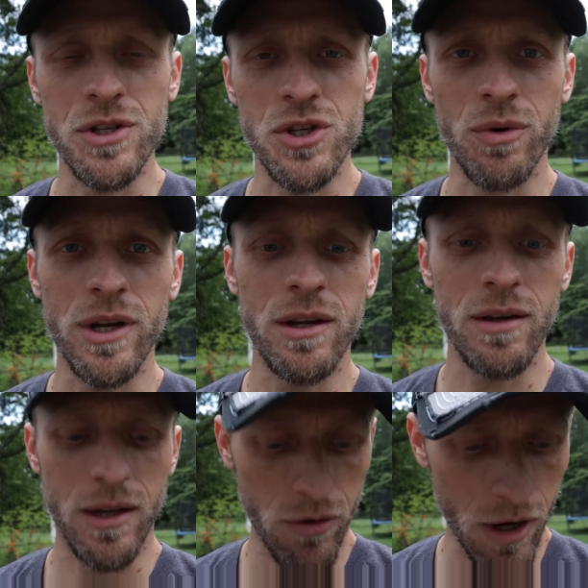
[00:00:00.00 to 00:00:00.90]

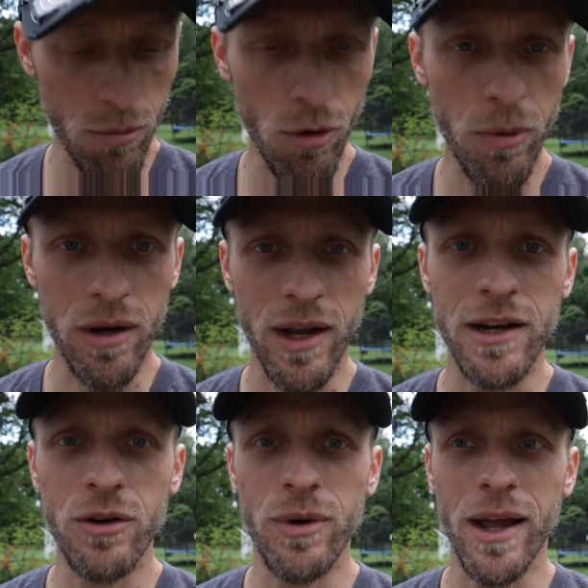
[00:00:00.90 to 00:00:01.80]
screen and your elbow at a
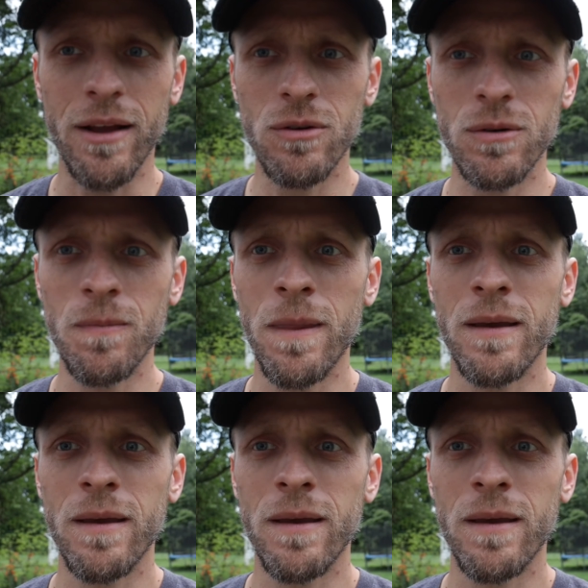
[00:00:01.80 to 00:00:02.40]
90-degree angle,